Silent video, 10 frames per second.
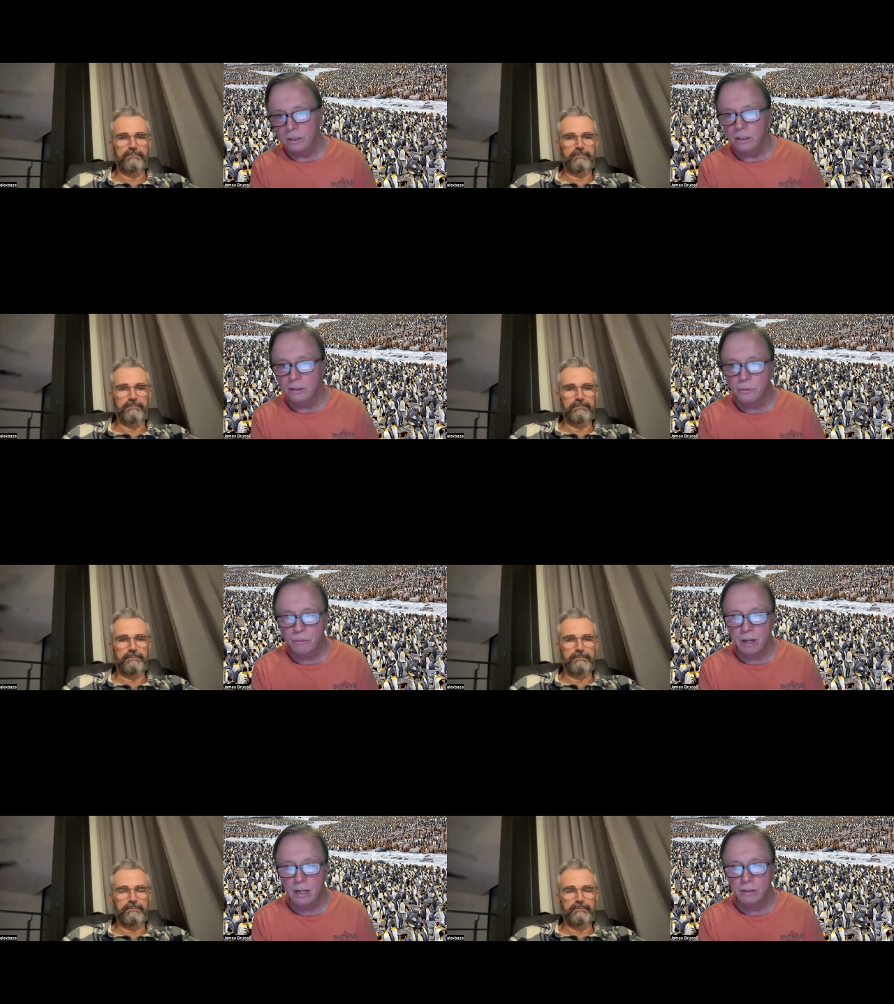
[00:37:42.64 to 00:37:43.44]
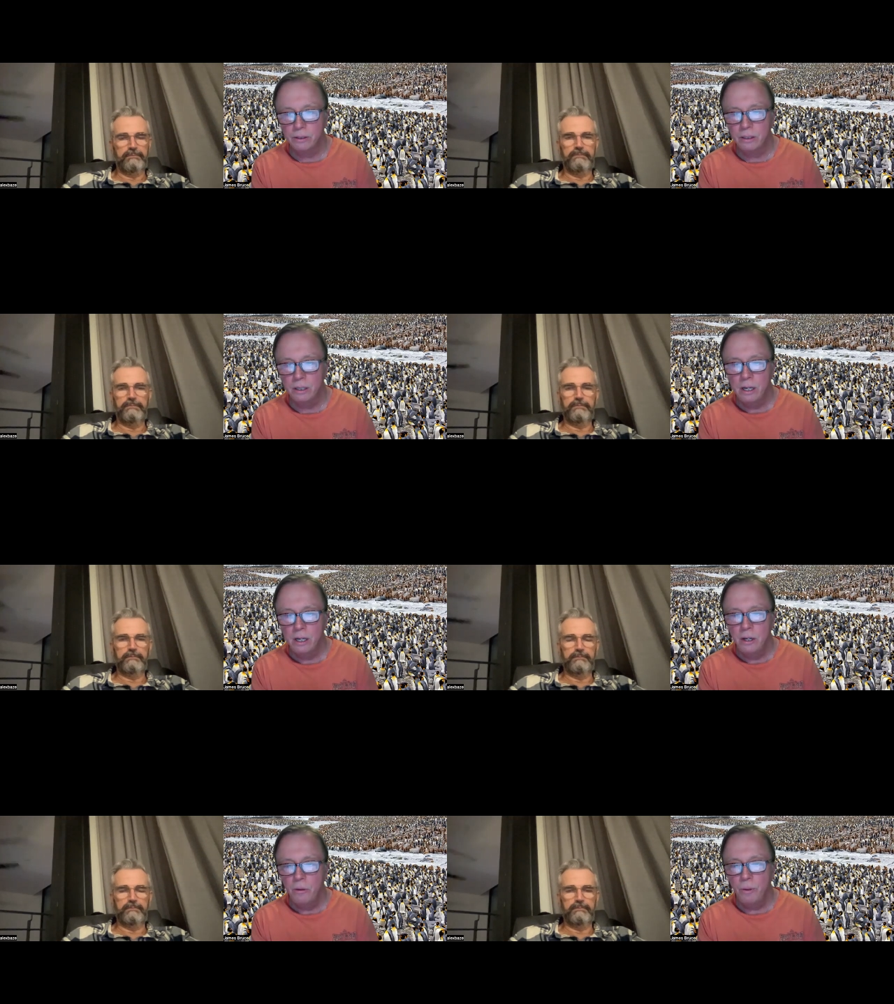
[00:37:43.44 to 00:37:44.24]
Speaker 1: year 2000.
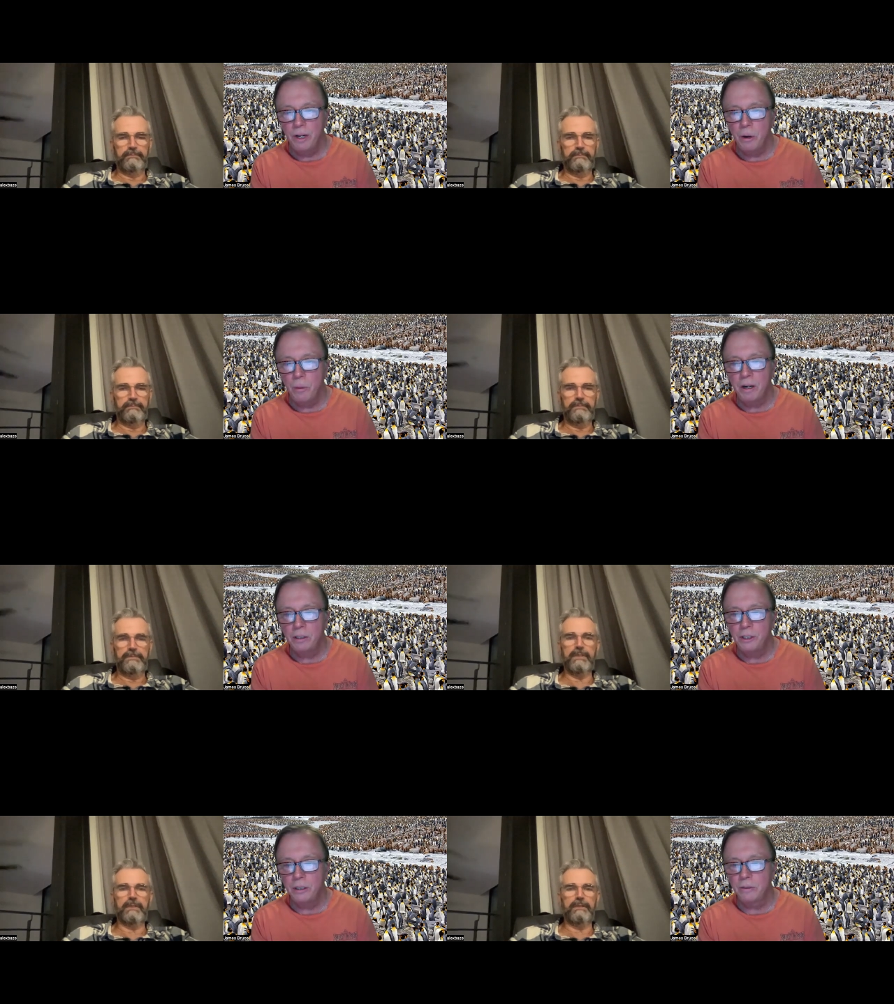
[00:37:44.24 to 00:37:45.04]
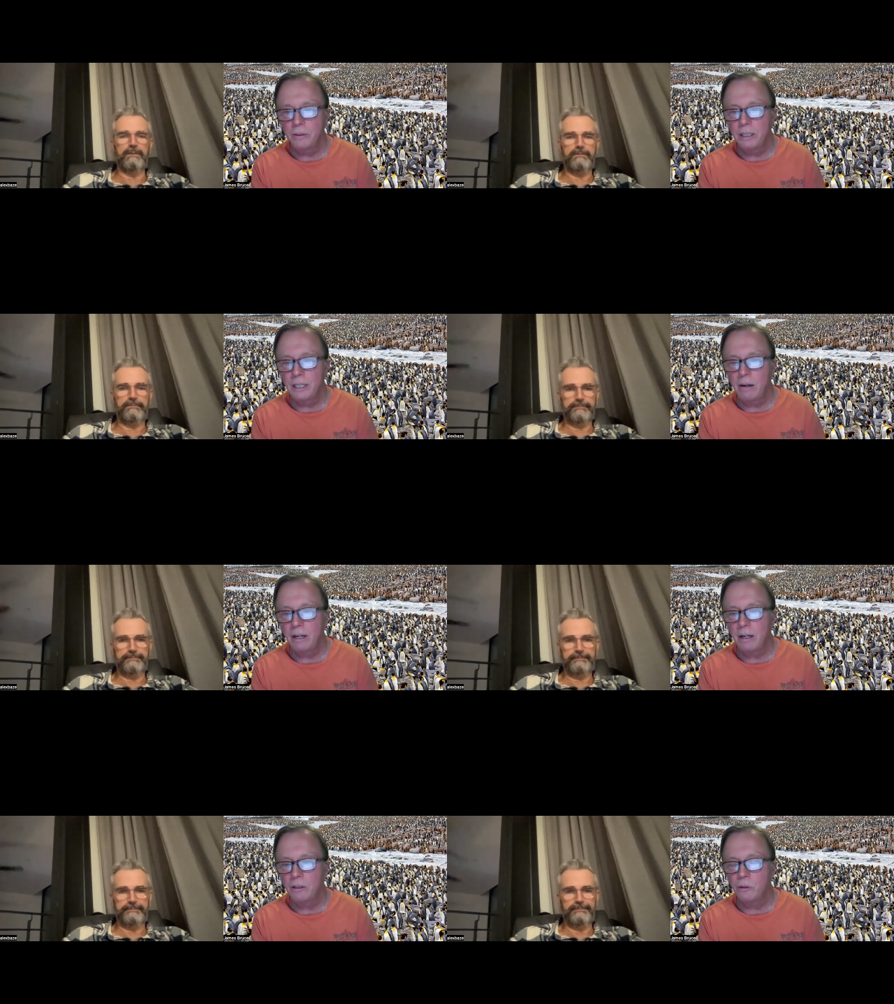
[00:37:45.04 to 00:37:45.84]
We hope our uh-huh. children
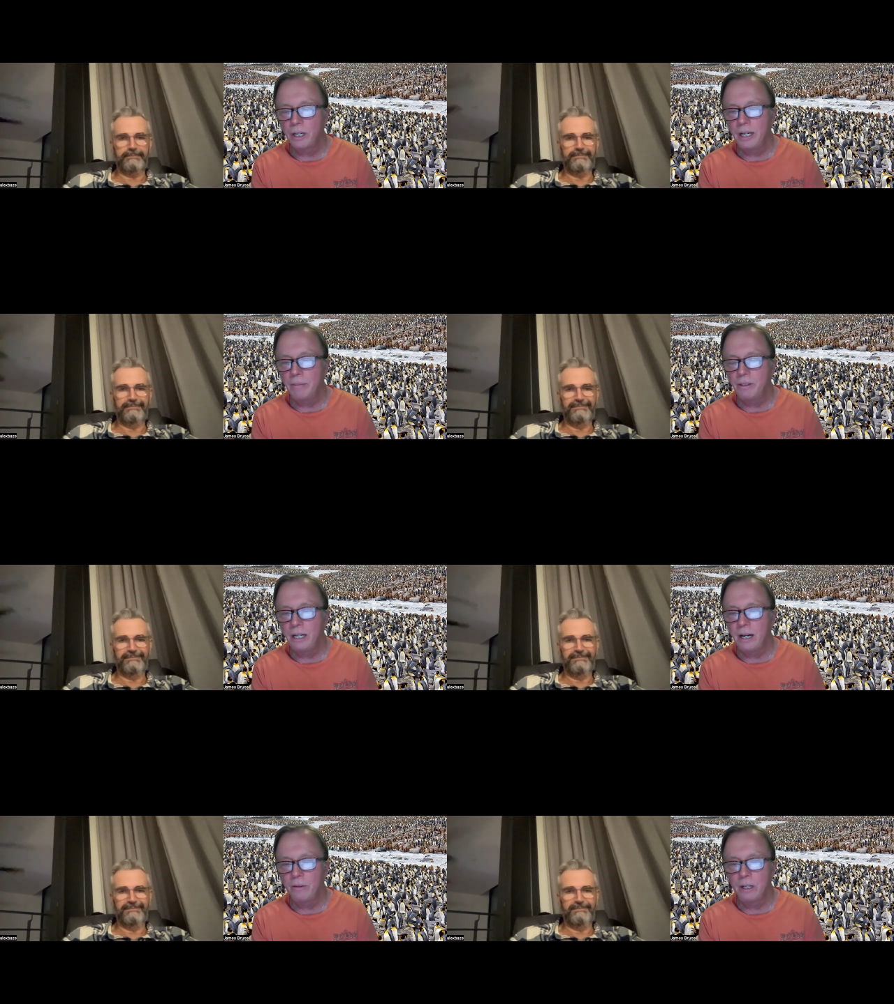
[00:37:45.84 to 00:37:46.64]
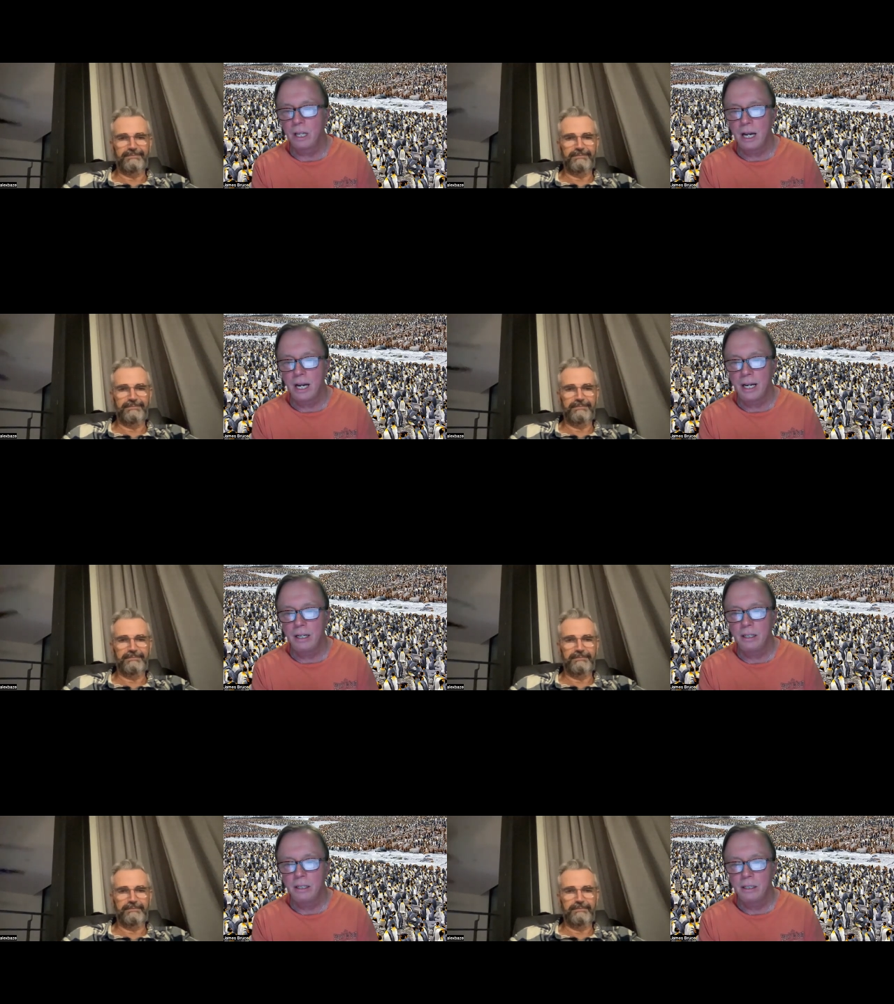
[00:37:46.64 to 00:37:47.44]
carry our dreams down the
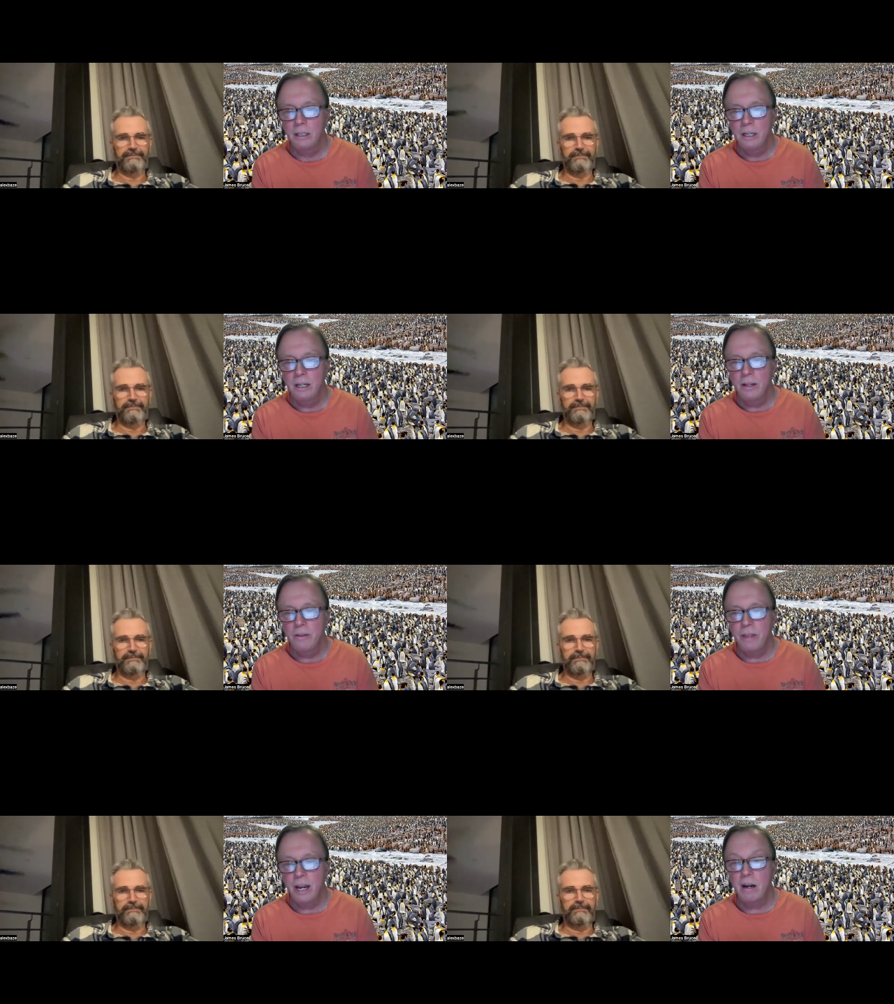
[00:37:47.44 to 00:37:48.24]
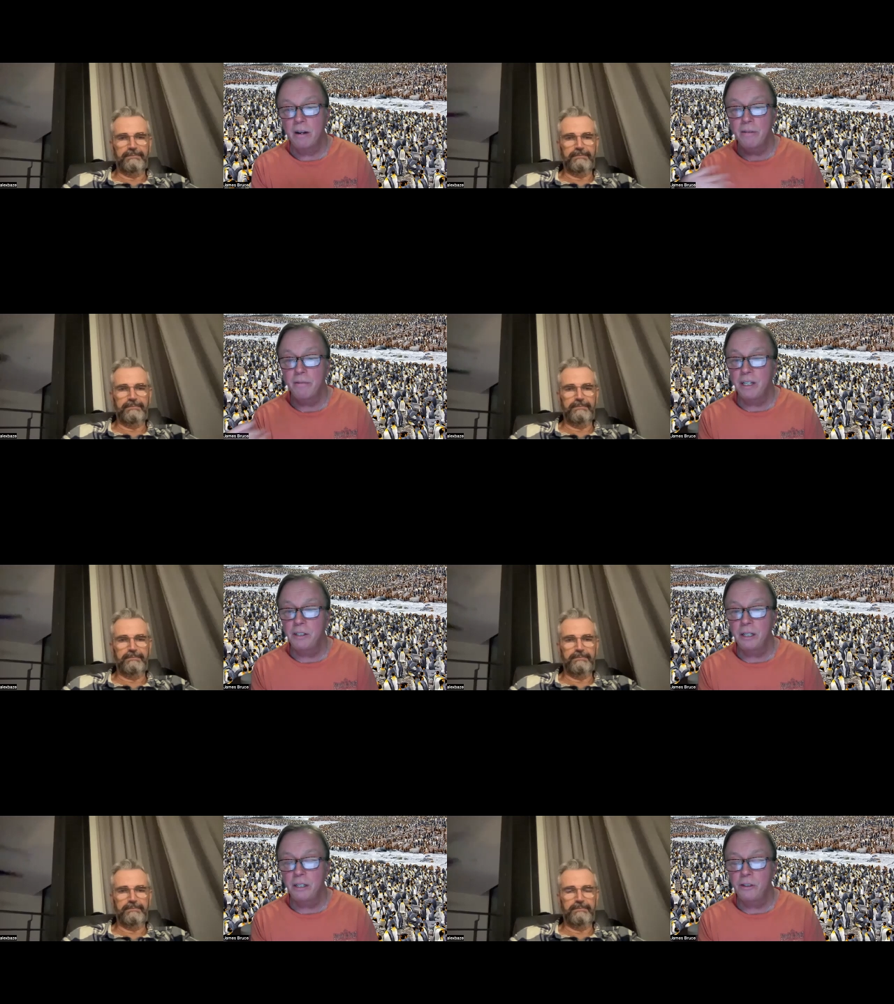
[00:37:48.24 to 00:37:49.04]
line. They are the
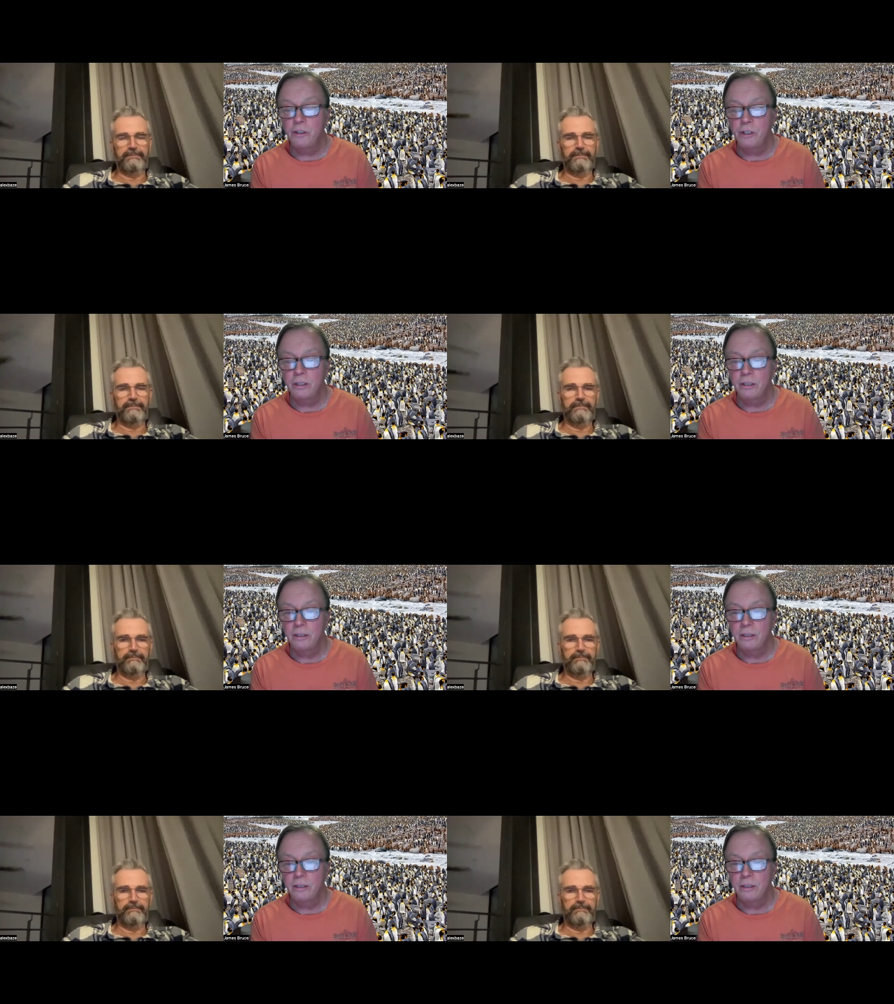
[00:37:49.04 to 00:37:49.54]
vintage.